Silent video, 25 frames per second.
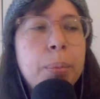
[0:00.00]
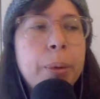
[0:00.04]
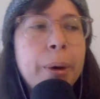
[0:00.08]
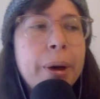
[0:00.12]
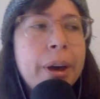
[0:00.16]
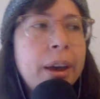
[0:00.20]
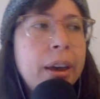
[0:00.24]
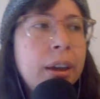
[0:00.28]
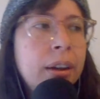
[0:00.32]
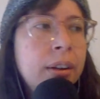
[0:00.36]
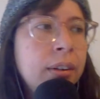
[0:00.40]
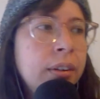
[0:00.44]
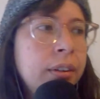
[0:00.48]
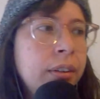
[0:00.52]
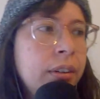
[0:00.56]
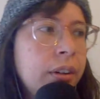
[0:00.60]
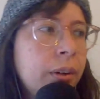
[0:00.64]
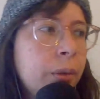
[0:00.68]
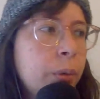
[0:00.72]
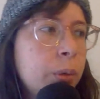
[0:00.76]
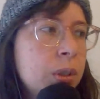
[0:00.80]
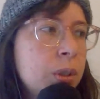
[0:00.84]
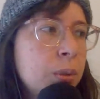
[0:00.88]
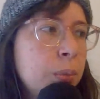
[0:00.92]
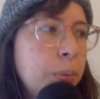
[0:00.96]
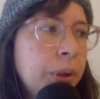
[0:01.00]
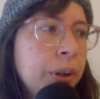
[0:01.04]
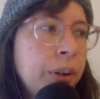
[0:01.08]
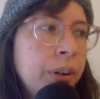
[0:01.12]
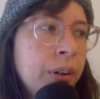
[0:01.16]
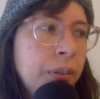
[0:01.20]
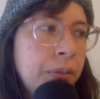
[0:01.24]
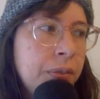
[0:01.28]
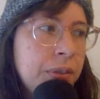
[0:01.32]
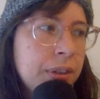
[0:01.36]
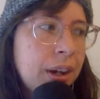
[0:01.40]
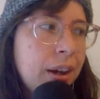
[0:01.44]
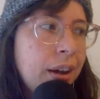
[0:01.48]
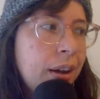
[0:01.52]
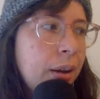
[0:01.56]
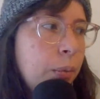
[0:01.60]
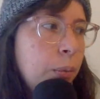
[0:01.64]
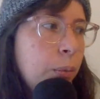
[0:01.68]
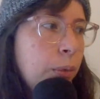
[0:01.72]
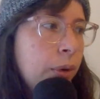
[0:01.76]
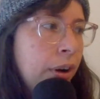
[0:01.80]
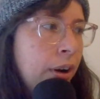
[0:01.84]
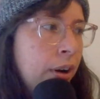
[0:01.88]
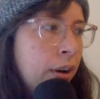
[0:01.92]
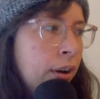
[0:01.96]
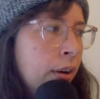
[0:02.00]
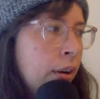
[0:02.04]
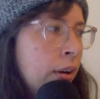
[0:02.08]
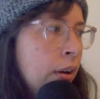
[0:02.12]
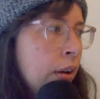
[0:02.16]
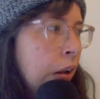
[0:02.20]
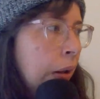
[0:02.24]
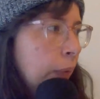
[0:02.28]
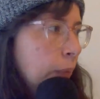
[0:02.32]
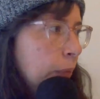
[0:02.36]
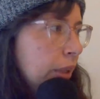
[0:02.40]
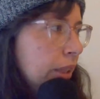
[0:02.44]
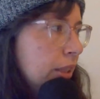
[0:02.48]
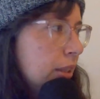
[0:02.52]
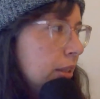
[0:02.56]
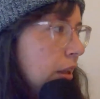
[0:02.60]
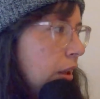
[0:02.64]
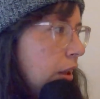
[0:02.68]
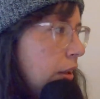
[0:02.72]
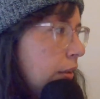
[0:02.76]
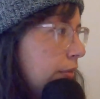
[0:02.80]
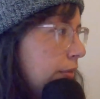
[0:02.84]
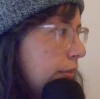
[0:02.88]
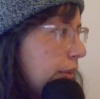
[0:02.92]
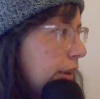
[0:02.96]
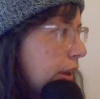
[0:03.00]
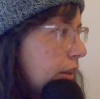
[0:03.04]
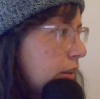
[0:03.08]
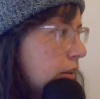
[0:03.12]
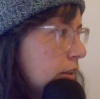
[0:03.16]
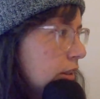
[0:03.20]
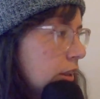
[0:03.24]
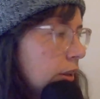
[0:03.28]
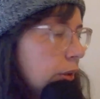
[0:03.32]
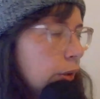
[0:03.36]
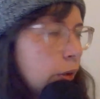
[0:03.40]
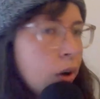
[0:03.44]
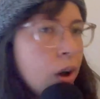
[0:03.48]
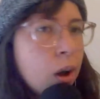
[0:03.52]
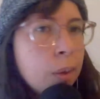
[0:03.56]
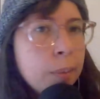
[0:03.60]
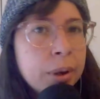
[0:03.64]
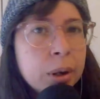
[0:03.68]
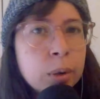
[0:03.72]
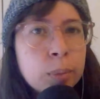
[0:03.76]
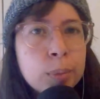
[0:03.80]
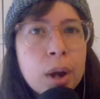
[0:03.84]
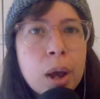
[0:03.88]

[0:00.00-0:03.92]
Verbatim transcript: but there was a period of time where myself and this other comic,